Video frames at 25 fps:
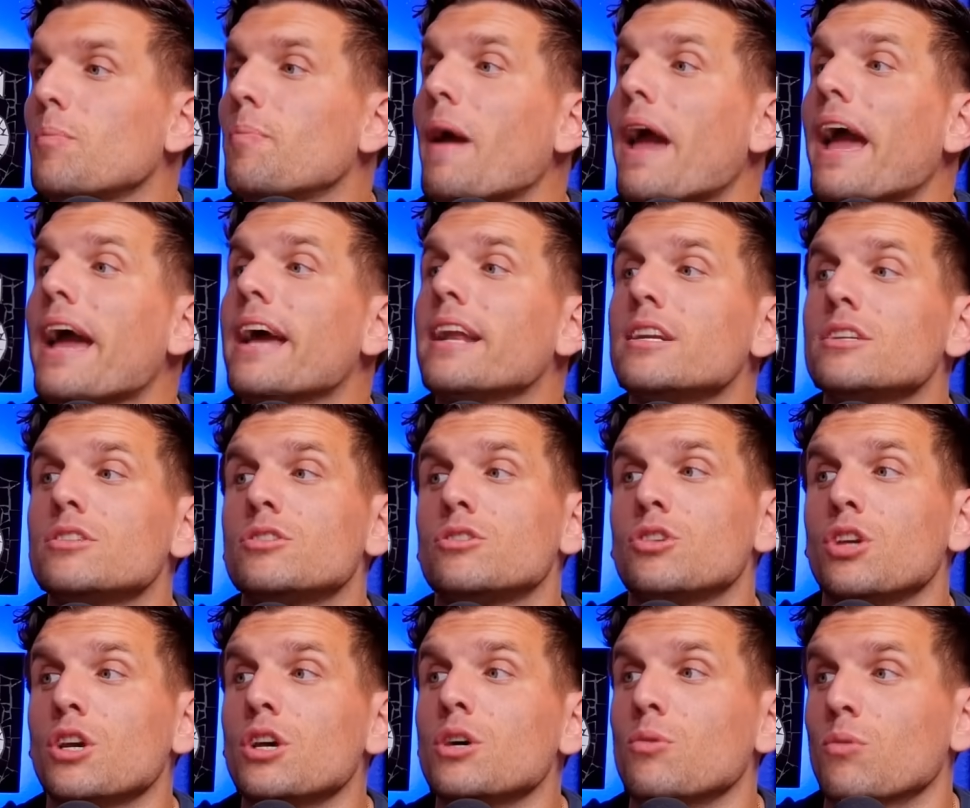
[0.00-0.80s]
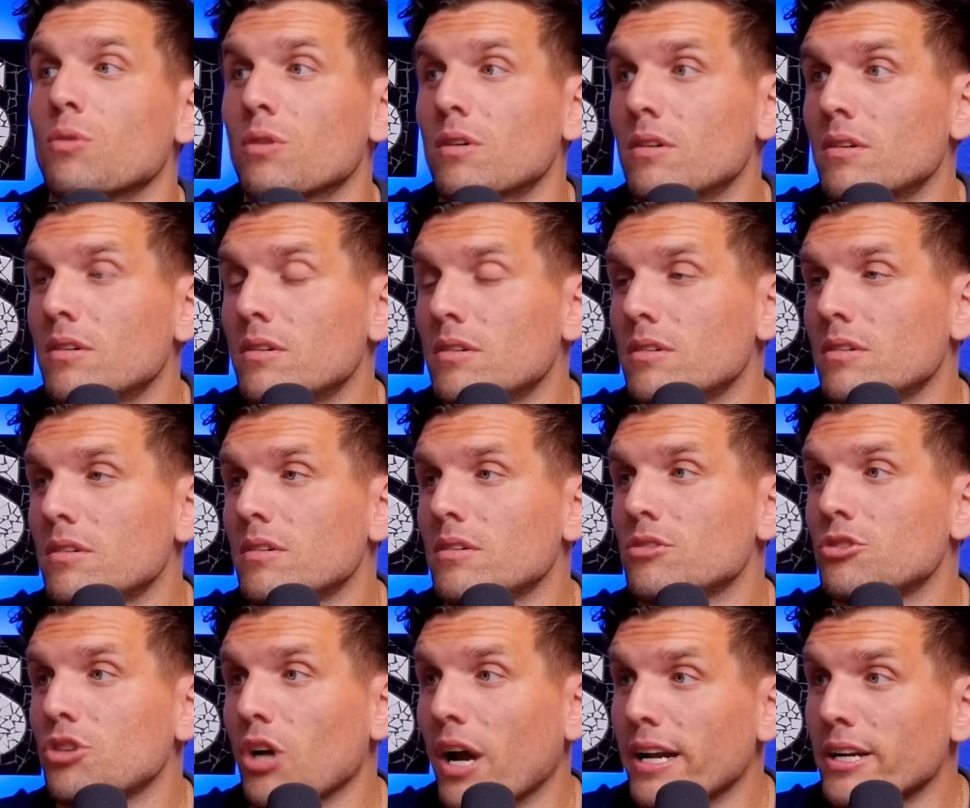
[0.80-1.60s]
Japan is 2.
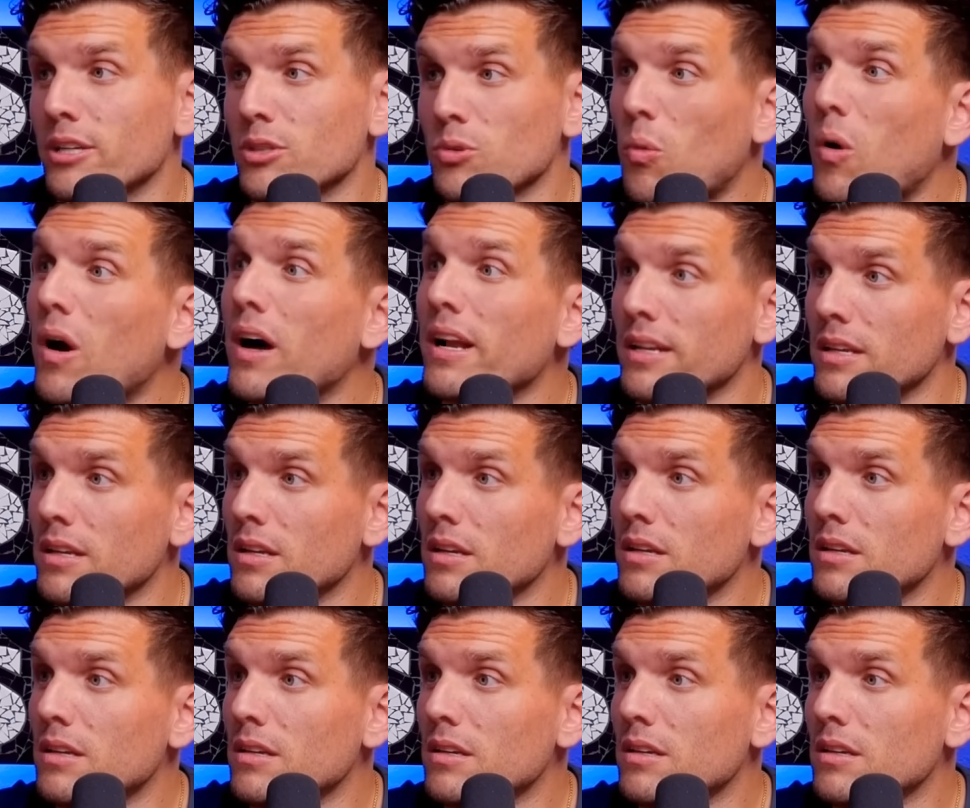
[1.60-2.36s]
China's 1.